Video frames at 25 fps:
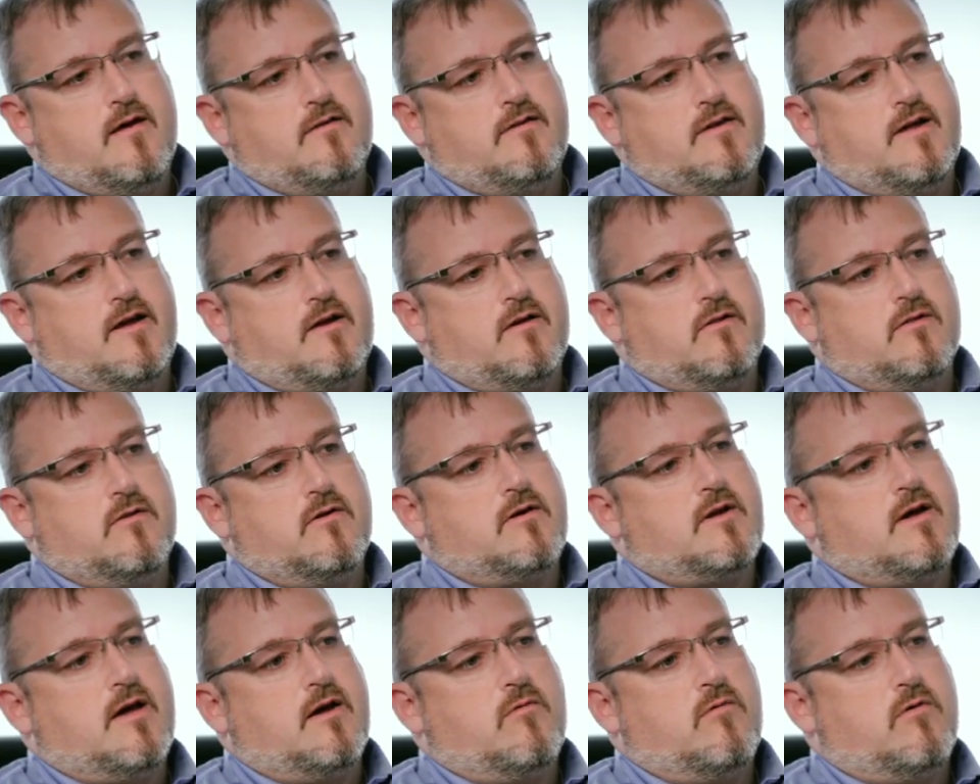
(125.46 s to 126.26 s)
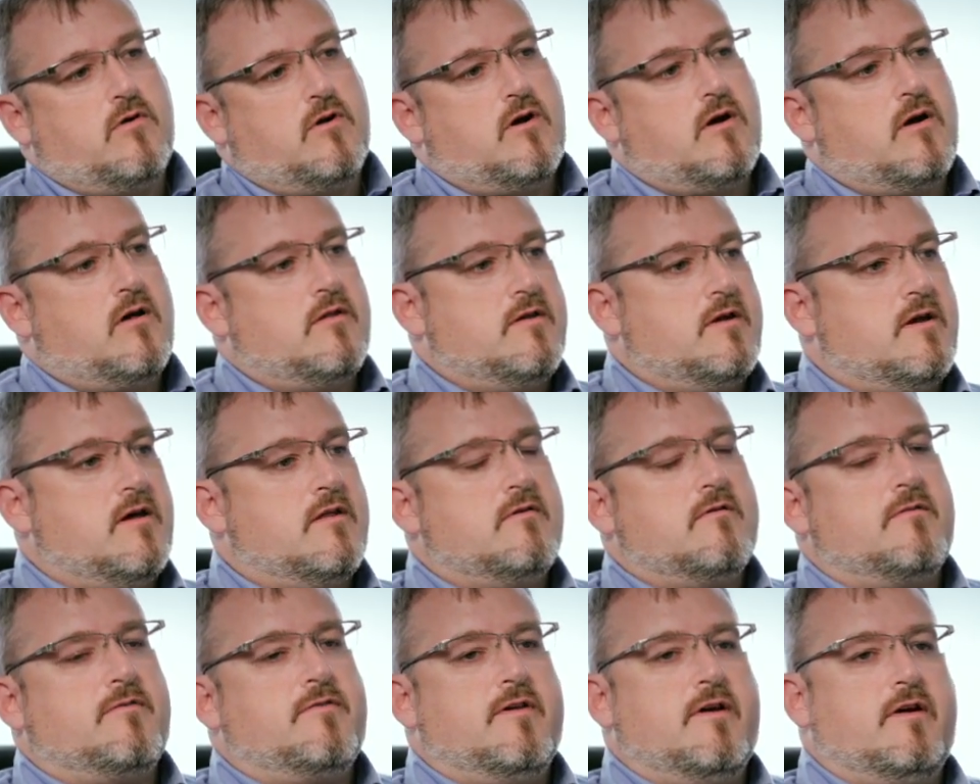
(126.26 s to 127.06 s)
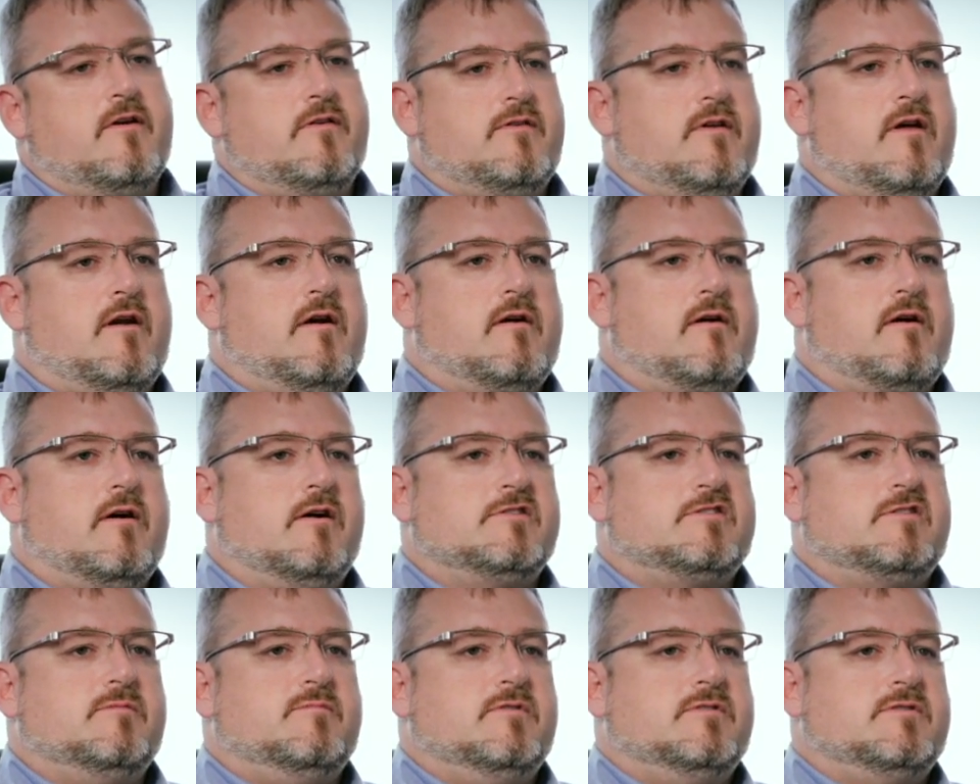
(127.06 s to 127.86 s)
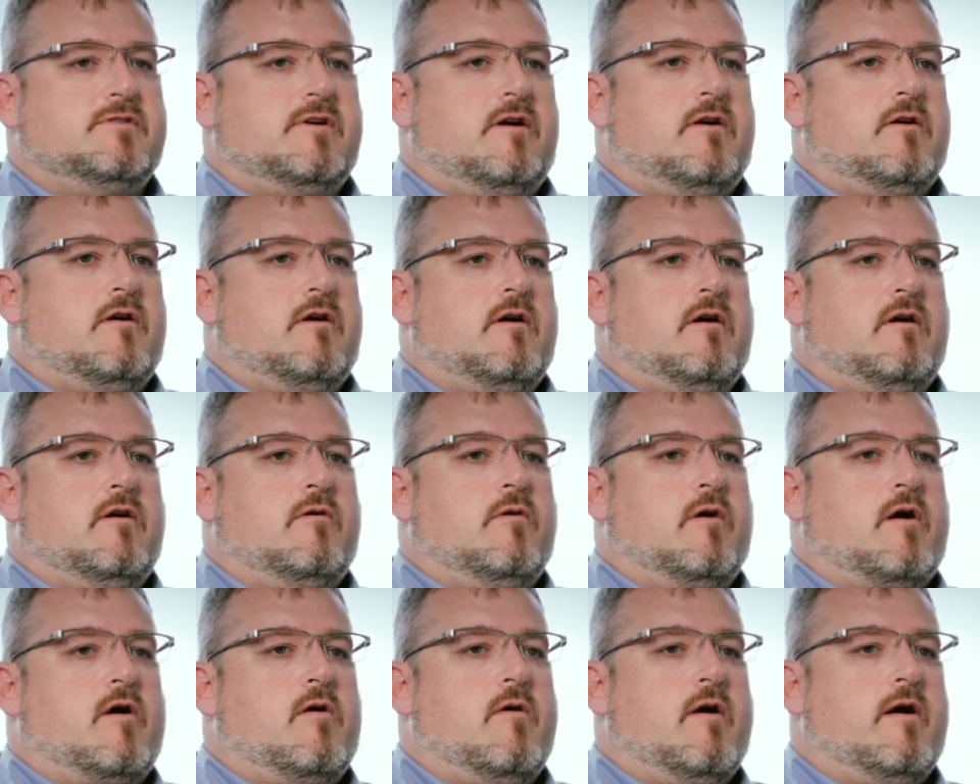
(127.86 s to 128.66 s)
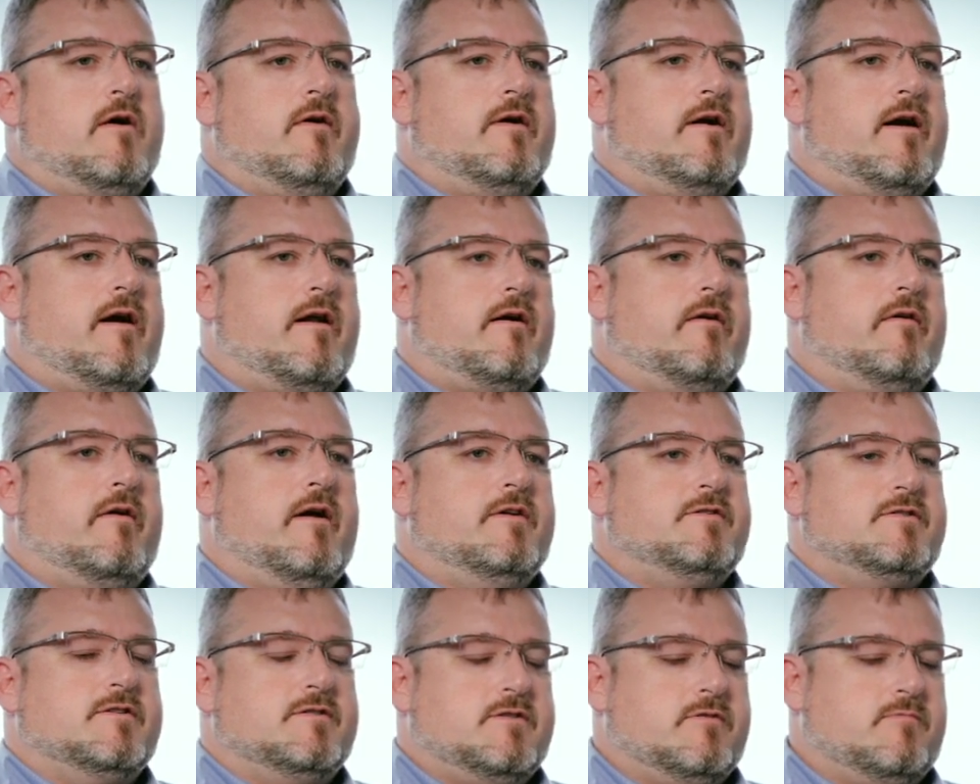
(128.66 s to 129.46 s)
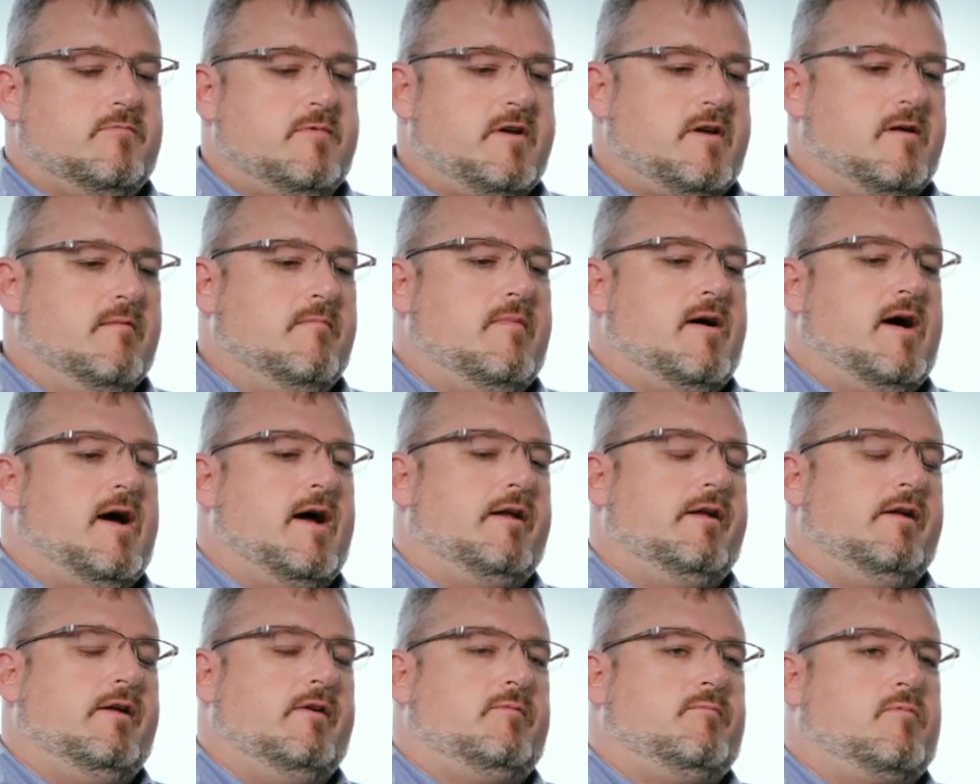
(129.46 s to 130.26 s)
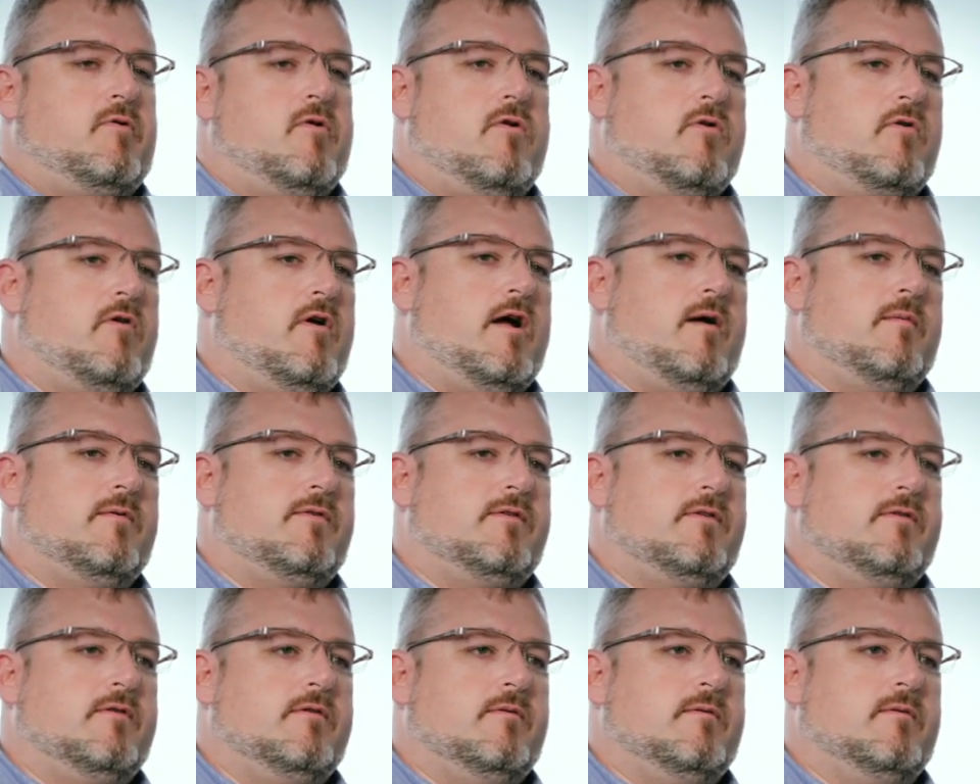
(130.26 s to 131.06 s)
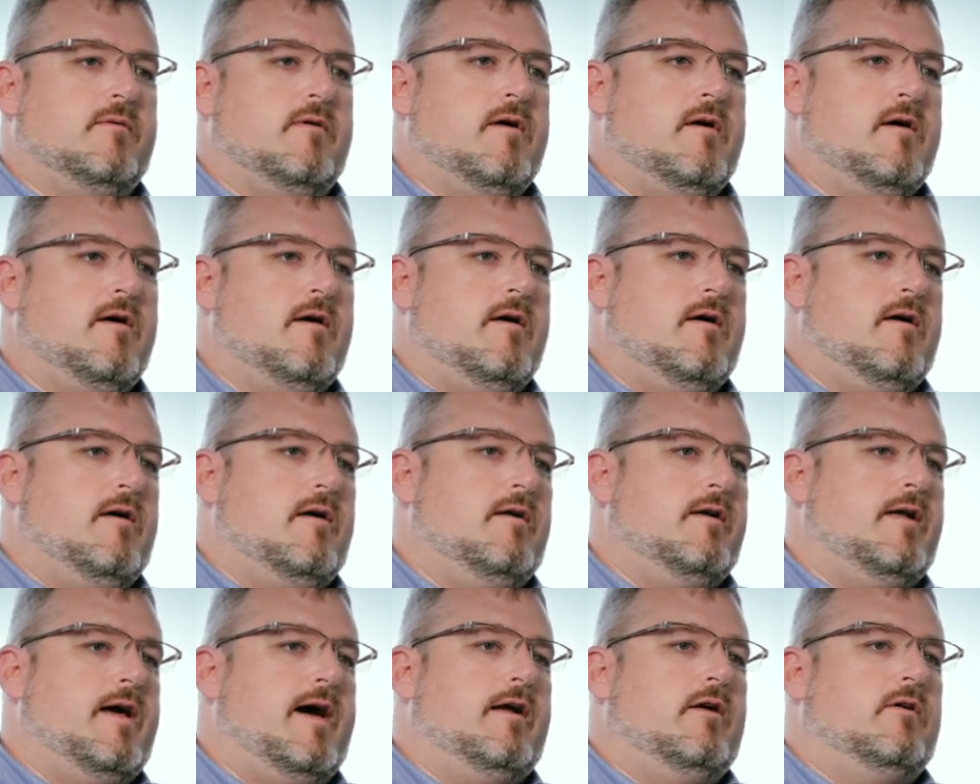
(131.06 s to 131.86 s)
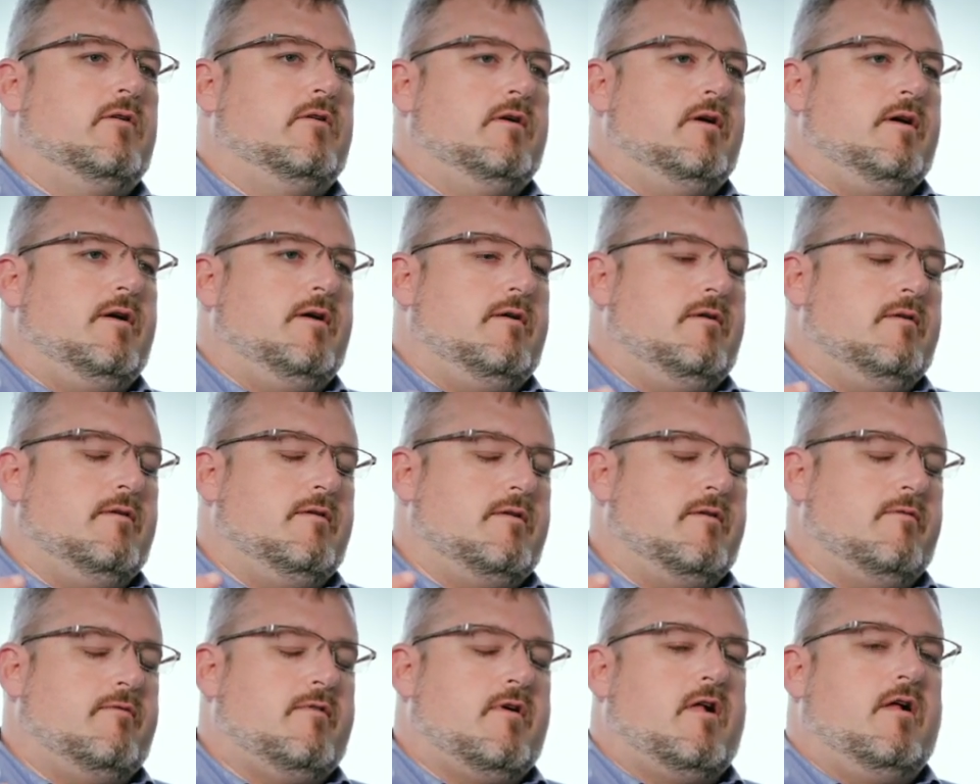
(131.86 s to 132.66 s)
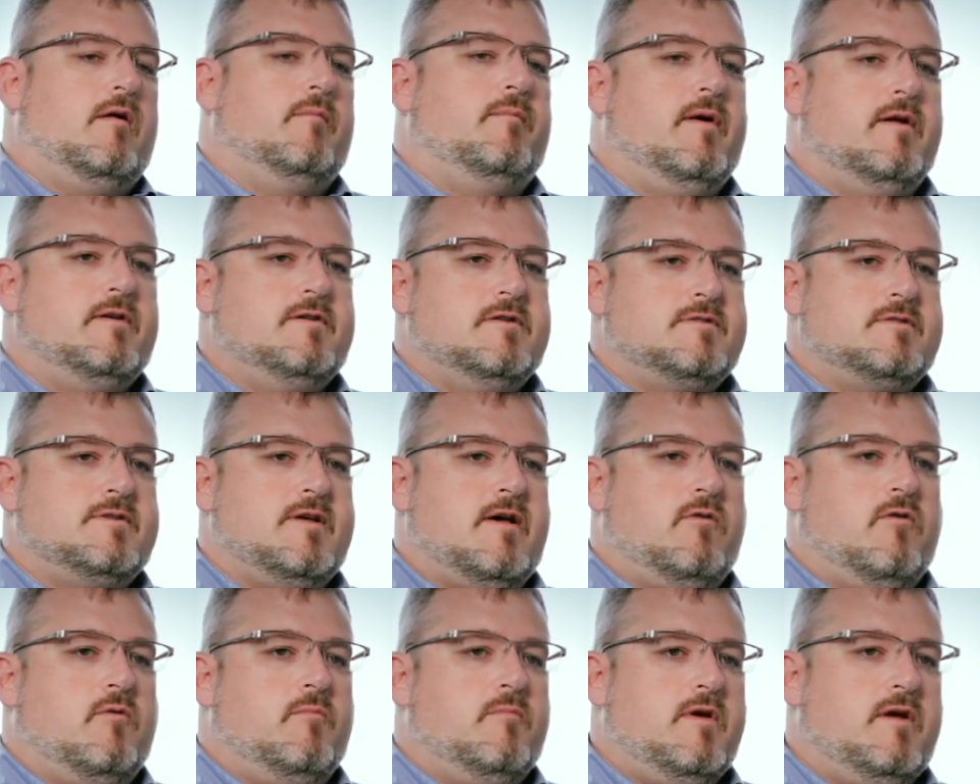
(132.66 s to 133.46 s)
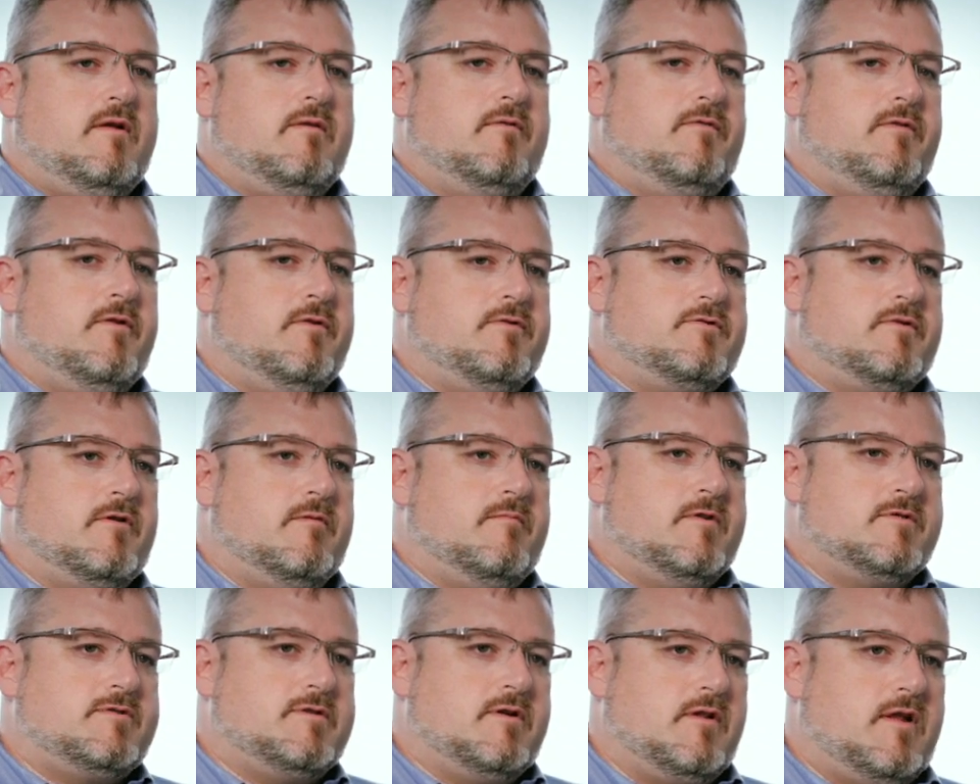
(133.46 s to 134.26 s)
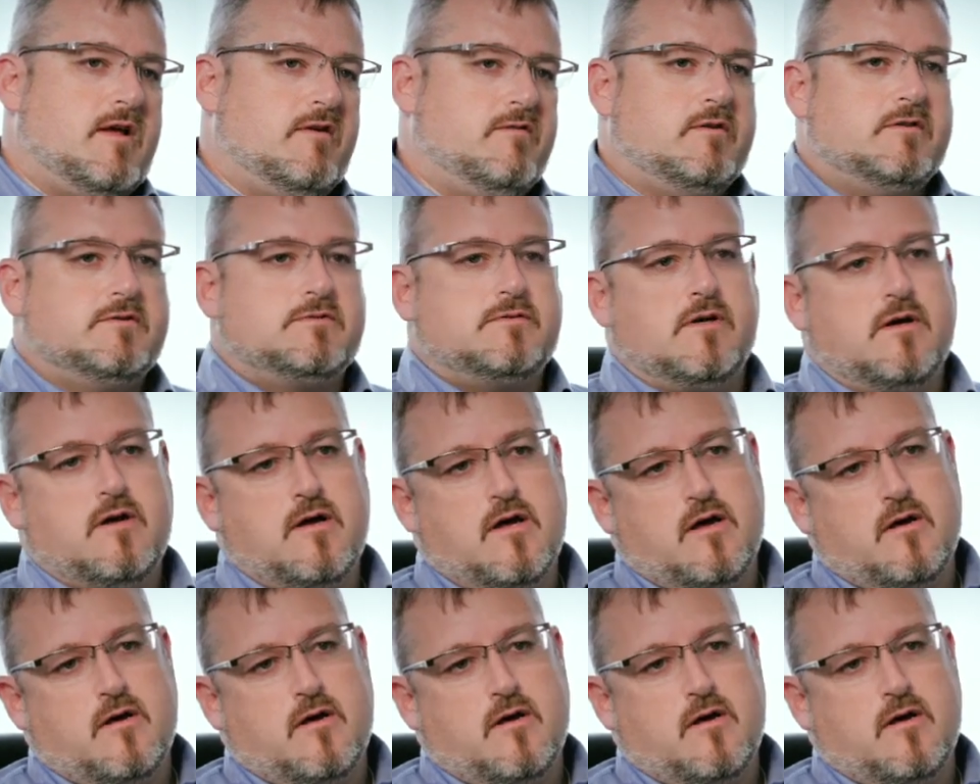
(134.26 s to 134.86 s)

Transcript: Take a look at what all the other things that our customers are, are requiring on our engines, and we combine these programs to not only develop engines that will meet future emission levels,